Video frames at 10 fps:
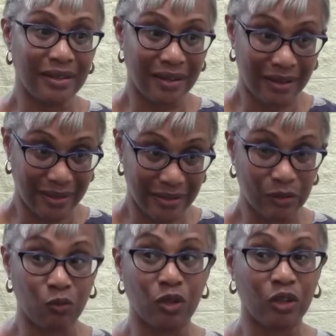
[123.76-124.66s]

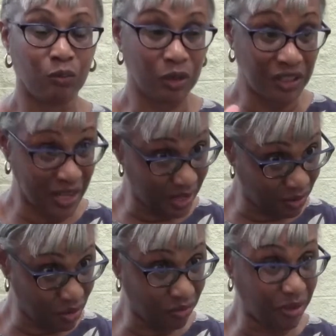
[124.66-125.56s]
Yes, well, they
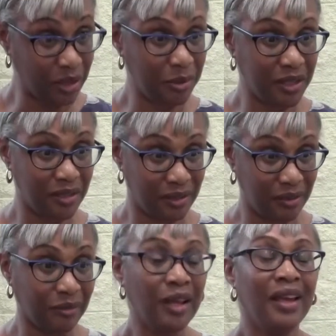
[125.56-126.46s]
had already
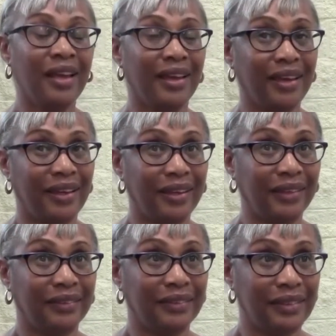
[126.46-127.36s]
begun.
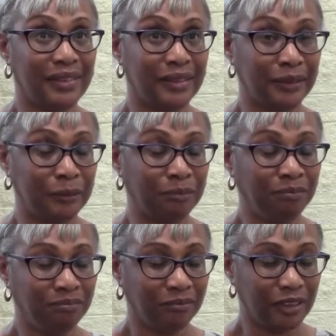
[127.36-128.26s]
And
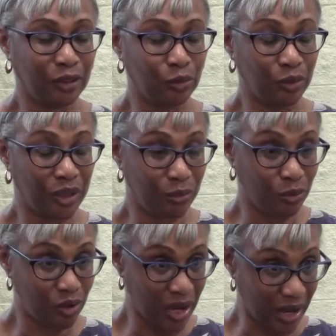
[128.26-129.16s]
so there
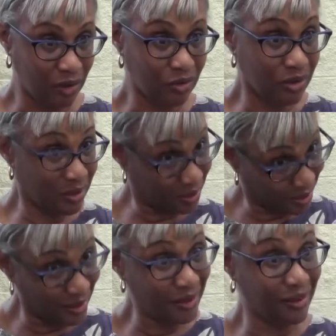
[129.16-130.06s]
were houses
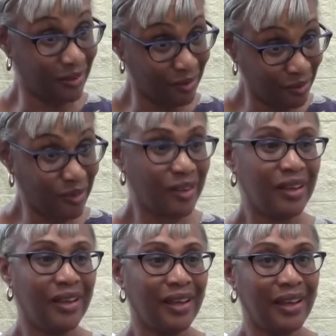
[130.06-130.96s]
here,
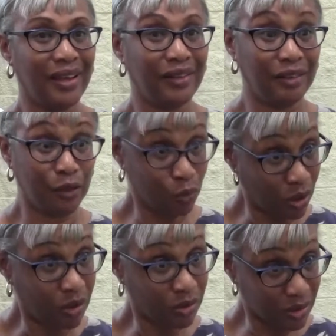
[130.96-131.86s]
and there were
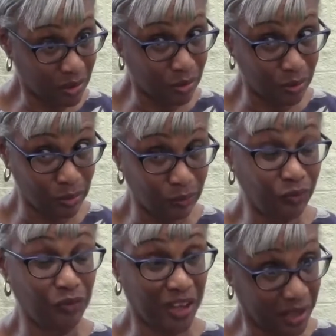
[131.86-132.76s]
also
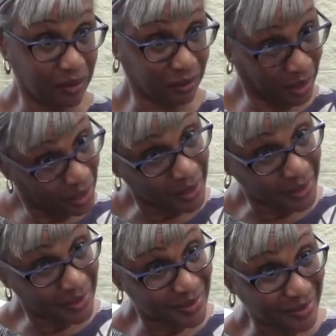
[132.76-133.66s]
vacant
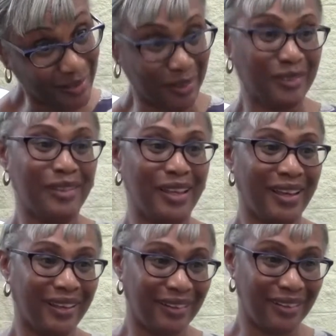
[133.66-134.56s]
lots
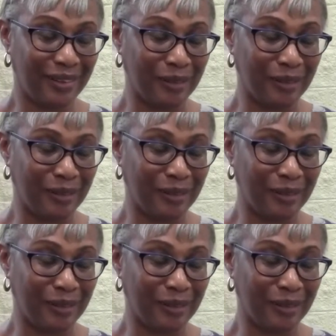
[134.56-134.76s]
that